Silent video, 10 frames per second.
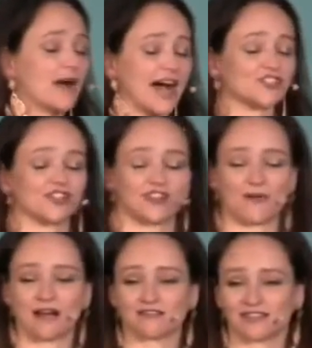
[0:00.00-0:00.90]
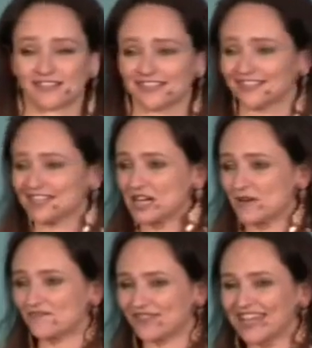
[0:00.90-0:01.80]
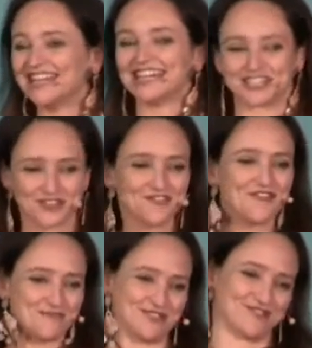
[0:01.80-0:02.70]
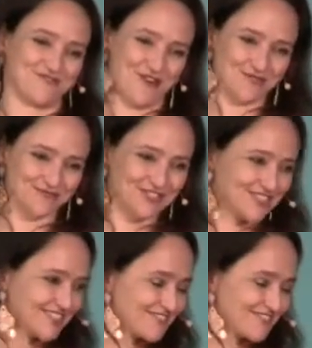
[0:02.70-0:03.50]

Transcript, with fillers: passionate about is the feminine forms.